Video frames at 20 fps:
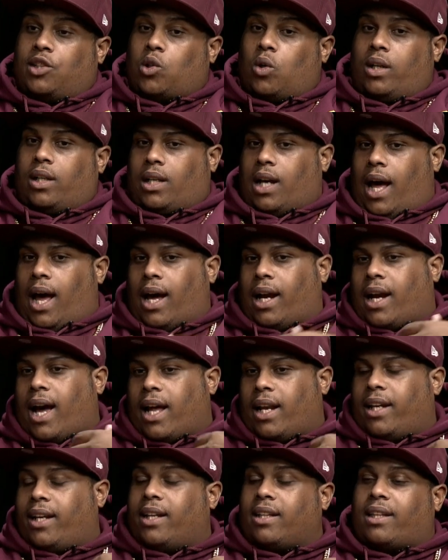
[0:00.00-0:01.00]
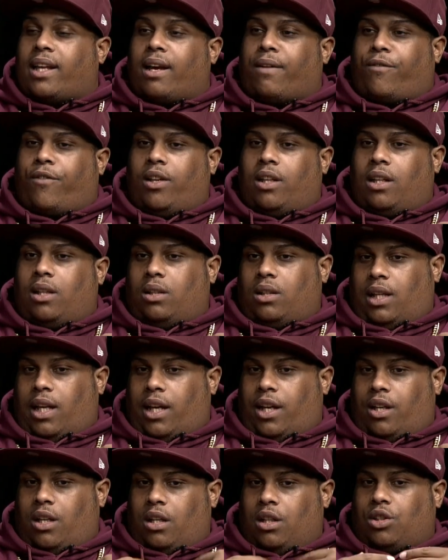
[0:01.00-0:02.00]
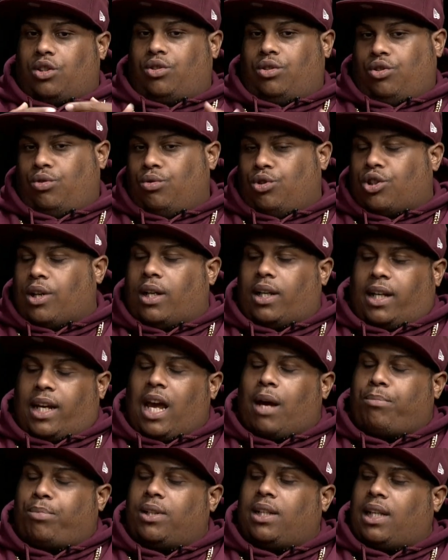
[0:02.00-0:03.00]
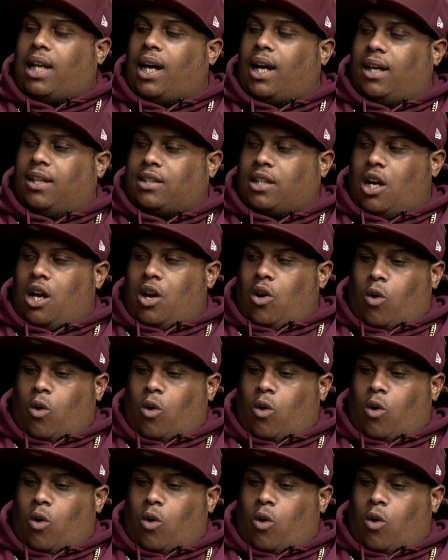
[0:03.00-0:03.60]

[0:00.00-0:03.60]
So it, I kind of get that feeling like you you trying to capitalize